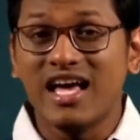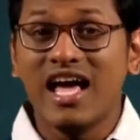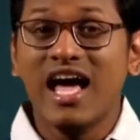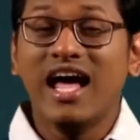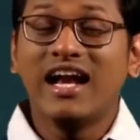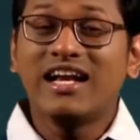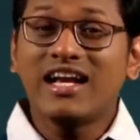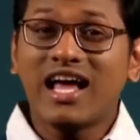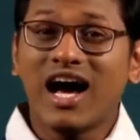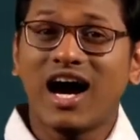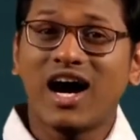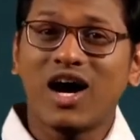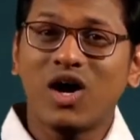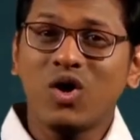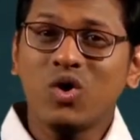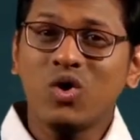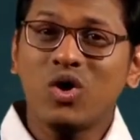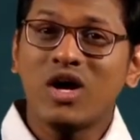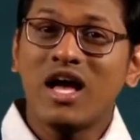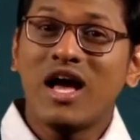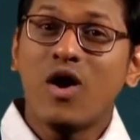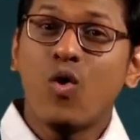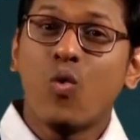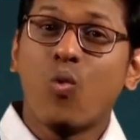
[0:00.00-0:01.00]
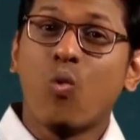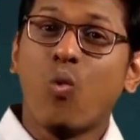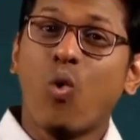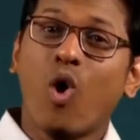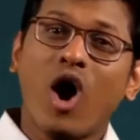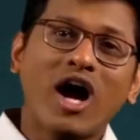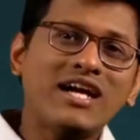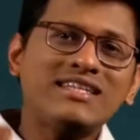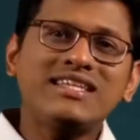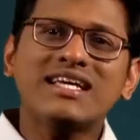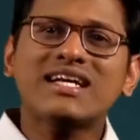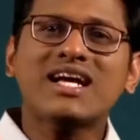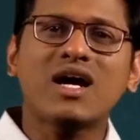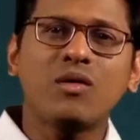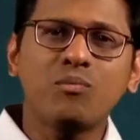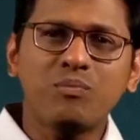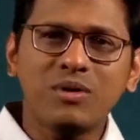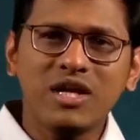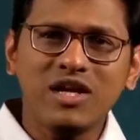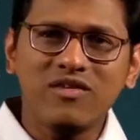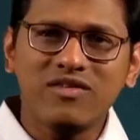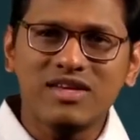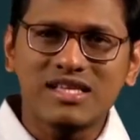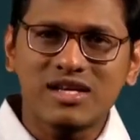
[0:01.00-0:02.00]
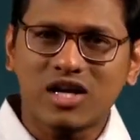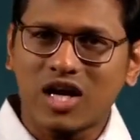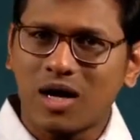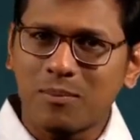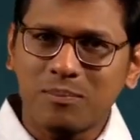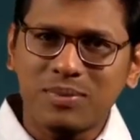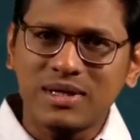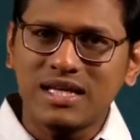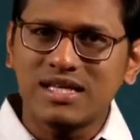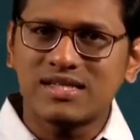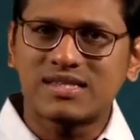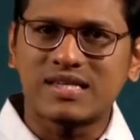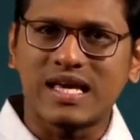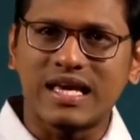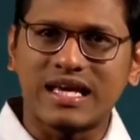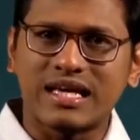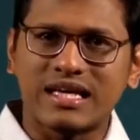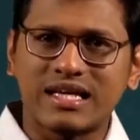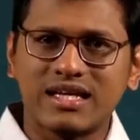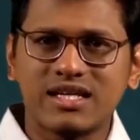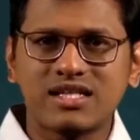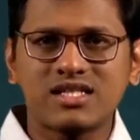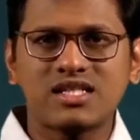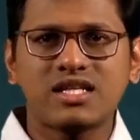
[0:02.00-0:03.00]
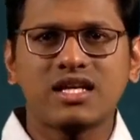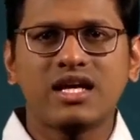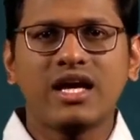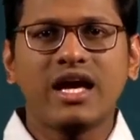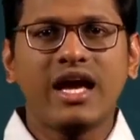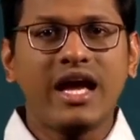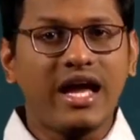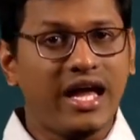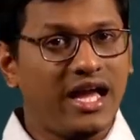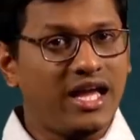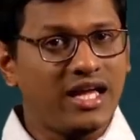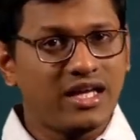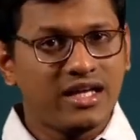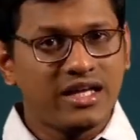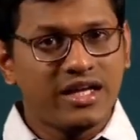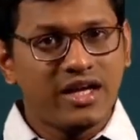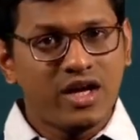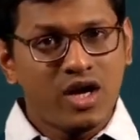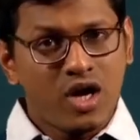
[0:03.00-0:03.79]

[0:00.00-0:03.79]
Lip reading: Now, what the company is saying is, hey,